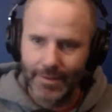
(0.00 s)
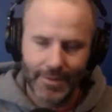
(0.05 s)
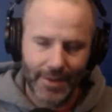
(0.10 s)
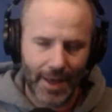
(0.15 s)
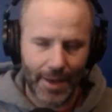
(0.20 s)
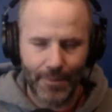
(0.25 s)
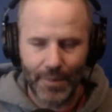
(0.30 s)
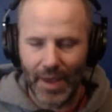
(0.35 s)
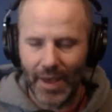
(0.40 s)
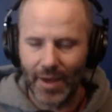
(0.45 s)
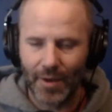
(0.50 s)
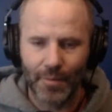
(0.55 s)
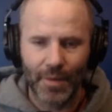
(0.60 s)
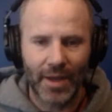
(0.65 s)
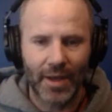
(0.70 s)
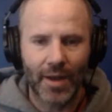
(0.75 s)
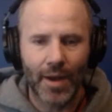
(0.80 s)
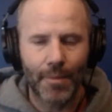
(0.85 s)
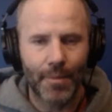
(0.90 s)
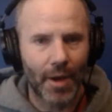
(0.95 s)
That may or
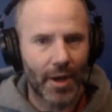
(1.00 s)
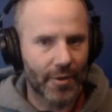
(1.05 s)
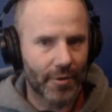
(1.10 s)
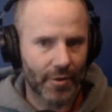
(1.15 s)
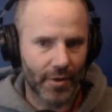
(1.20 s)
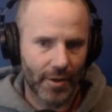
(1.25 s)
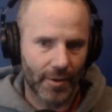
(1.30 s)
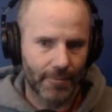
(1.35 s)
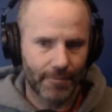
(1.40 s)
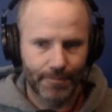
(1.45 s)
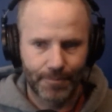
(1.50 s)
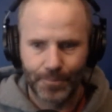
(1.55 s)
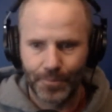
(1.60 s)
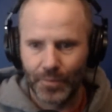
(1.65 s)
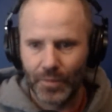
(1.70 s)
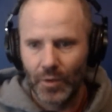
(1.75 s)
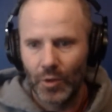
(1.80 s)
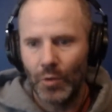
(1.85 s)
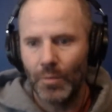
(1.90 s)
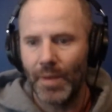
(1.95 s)
may not bother you.
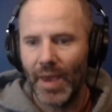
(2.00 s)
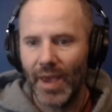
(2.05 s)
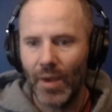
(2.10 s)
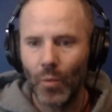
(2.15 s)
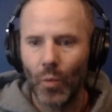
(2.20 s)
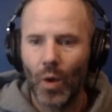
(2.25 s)
You may